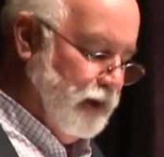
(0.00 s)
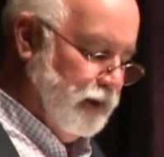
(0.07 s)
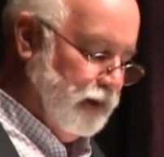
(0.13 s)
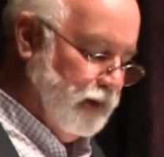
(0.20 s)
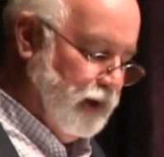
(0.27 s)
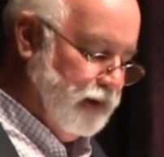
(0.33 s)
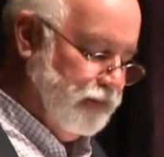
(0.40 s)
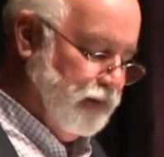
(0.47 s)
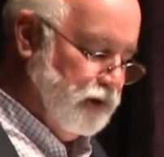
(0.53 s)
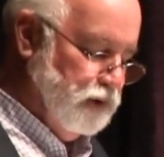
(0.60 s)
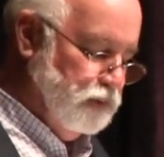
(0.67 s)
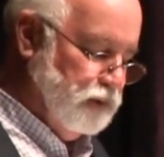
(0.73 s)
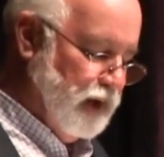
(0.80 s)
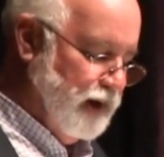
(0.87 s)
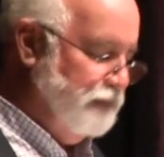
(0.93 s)
like the
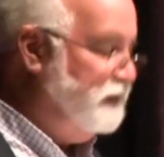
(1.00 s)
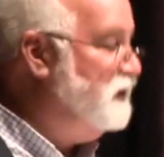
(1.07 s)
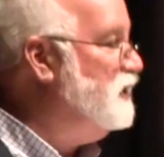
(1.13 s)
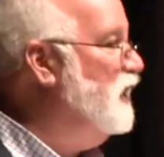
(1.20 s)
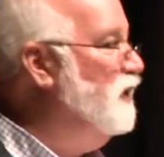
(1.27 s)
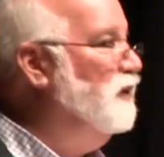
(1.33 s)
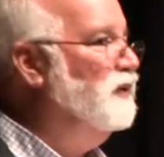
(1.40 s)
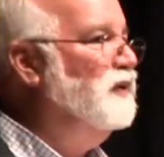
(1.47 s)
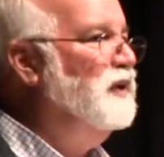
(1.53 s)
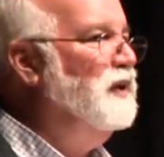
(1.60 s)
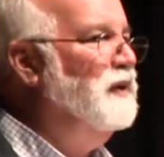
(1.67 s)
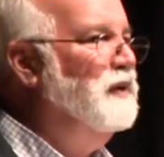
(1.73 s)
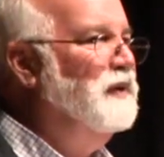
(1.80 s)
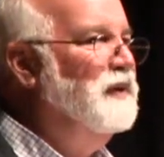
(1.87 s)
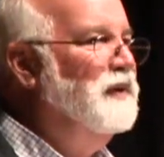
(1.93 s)
New Life Centers
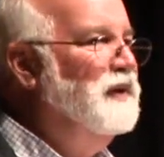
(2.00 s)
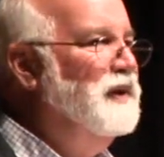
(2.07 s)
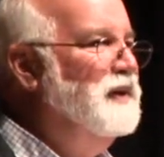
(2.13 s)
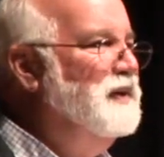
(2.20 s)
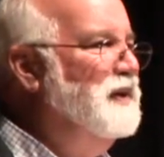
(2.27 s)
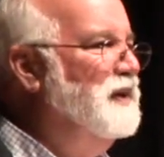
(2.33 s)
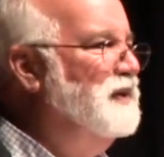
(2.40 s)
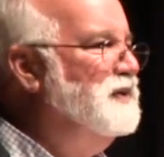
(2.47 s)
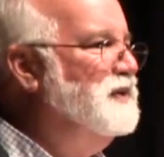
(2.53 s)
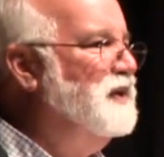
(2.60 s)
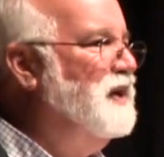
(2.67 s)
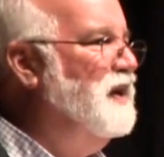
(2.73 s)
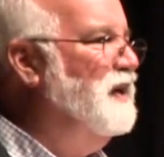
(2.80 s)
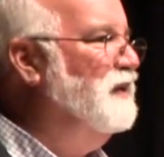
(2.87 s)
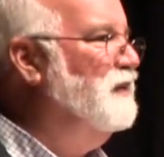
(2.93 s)
here in uh,
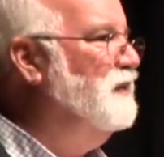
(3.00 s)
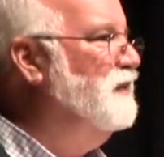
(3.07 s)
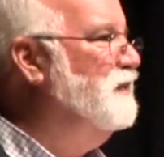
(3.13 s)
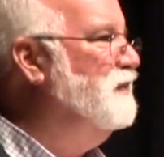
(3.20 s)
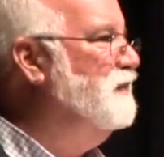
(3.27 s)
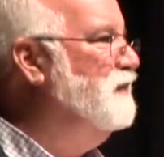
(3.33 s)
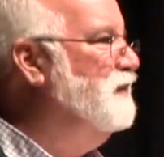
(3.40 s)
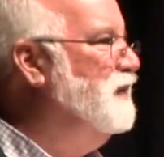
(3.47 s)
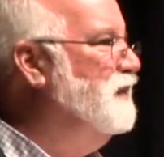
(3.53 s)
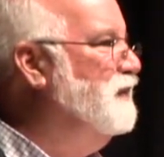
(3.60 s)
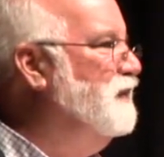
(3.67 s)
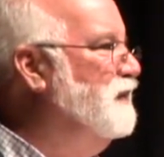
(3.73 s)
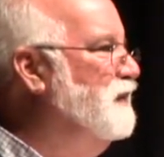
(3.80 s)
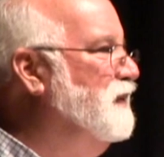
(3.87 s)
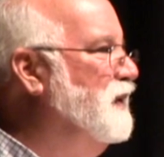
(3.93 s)
Chicago, uh,
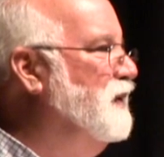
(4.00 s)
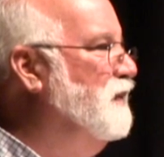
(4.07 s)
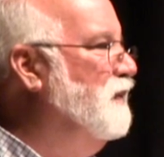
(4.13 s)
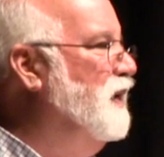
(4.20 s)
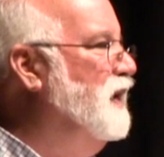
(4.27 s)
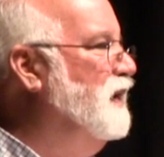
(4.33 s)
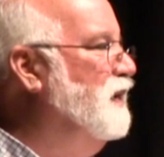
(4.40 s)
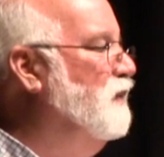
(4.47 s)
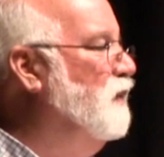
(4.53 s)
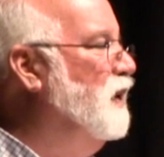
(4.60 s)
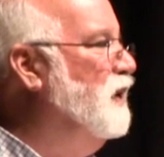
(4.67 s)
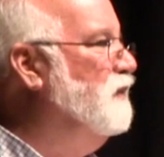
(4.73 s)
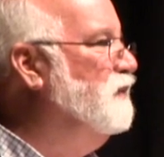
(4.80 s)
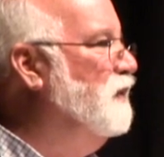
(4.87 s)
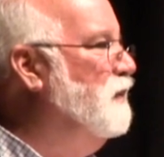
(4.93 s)
the great and
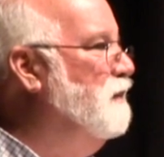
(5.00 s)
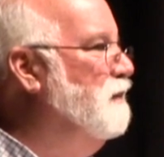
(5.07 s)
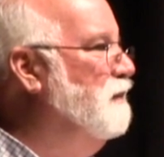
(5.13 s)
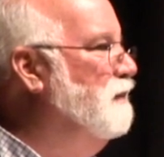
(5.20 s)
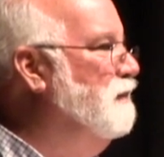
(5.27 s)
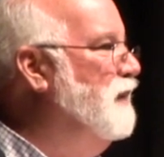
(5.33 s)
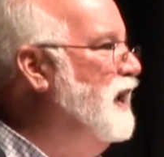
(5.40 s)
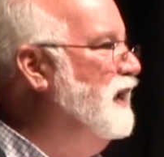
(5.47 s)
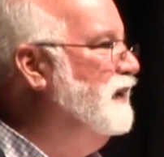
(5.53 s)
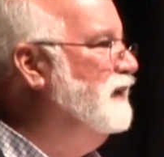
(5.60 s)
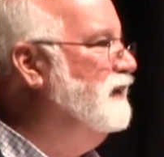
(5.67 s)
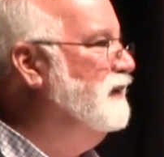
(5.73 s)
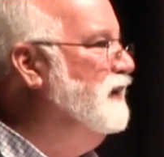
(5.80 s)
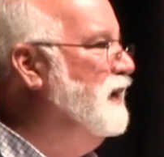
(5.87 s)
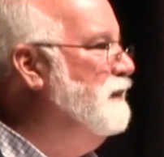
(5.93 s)
wonderful Matt
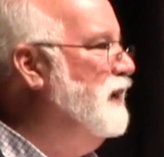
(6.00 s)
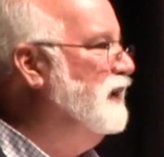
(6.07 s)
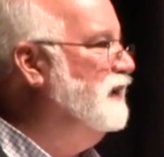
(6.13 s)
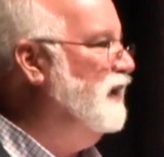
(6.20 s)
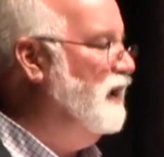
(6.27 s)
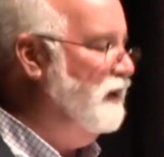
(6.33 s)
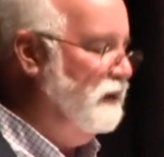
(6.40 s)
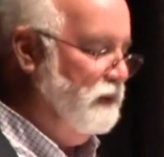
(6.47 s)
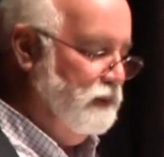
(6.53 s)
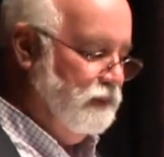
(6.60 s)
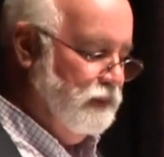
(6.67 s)
DeMatteo.